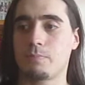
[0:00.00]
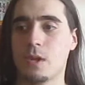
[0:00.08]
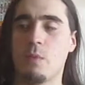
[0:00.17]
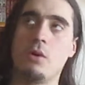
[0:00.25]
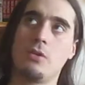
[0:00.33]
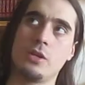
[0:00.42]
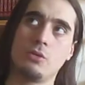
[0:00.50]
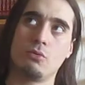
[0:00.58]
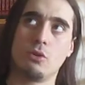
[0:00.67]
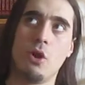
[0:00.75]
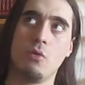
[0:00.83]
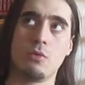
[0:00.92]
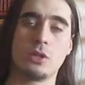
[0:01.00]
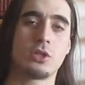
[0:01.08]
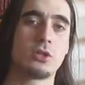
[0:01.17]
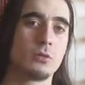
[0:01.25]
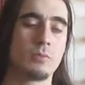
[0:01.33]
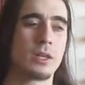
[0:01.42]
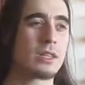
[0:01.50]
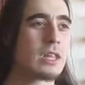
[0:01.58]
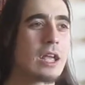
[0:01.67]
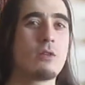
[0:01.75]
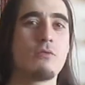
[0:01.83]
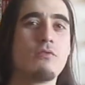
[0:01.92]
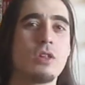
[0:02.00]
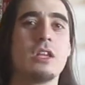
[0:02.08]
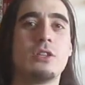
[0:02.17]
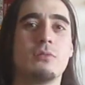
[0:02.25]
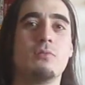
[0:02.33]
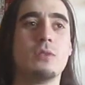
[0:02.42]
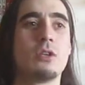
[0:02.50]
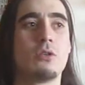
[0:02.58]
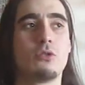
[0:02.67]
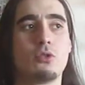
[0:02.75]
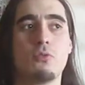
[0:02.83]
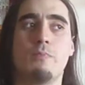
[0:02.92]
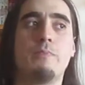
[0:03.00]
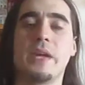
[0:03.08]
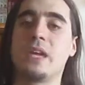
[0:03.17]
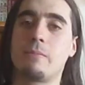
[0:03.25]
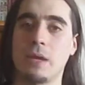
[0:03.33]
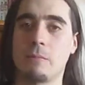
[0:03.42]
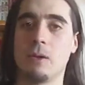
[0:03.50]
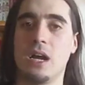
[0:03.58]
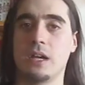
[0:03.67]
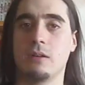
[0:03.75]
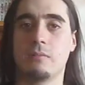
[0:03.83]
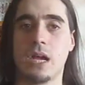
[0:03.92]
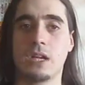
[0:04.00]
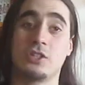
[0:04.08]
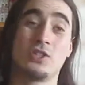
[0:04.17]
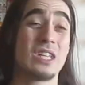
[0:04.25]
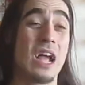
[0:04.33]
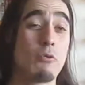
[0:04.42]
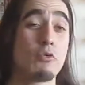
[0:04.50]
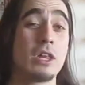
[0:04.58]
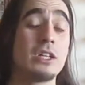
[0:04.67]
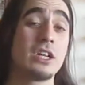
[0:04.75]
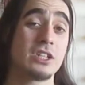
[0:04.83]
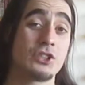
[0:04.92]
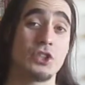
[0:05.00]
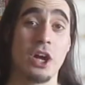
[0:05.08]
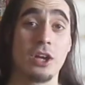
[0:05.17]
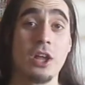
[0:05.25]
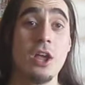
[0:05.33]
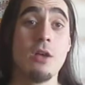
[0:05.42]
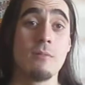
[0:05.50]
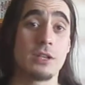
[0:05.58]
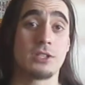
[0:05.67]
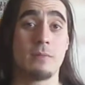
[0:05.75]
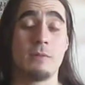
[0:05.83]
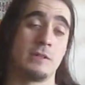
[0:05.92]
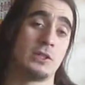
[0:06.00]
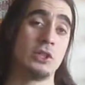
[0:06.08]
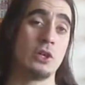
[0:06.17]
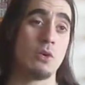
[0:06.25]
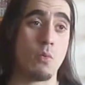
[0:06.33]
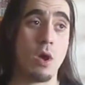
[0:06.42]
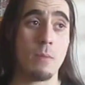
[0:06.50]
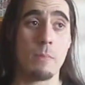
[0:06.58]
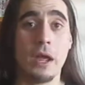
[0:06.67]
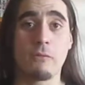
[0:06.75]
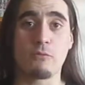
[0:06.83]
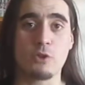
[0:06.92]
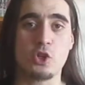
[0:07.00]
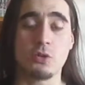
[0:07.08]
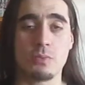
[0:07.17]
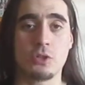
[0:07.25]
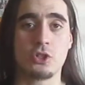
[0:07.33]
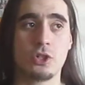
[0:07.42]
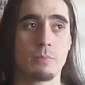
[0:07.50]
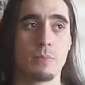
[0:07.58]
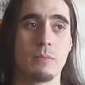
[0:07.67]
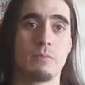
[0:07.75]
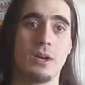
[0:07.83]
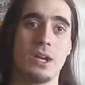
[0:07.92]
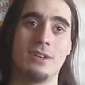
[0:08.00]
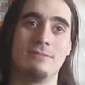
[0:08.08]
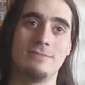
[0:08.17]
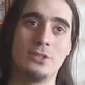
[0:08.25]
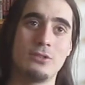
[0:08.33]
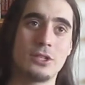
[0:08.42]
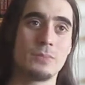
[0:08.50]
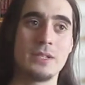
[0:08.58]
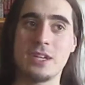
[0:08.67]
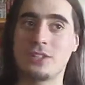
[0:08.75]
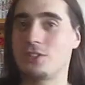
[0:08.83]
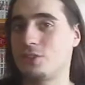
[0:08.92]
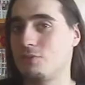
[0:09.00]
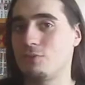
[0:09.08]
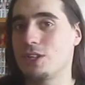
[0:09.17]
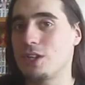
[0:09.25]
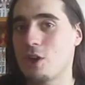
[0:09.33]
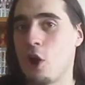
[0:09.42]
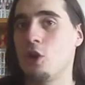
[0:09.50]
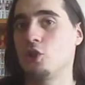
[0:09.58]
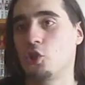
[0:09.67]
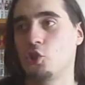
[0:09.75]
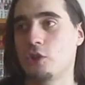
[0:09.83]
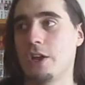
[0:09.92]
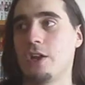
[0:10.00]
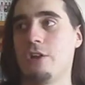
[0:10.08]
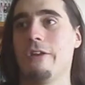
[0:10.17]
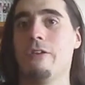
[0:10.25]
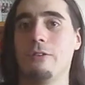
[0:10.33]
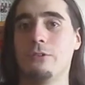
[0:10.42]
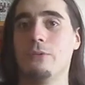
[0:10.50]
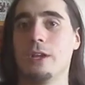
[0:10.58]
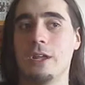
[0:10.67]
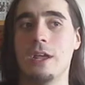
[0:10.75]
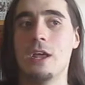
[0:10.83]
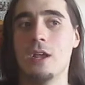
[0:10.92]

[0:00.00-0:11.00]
well, they do long ones too, but they don't really do big packages. That really does suck, because some of us want to pay for cheaper shipping, but USPS doesn't really concentrate on doing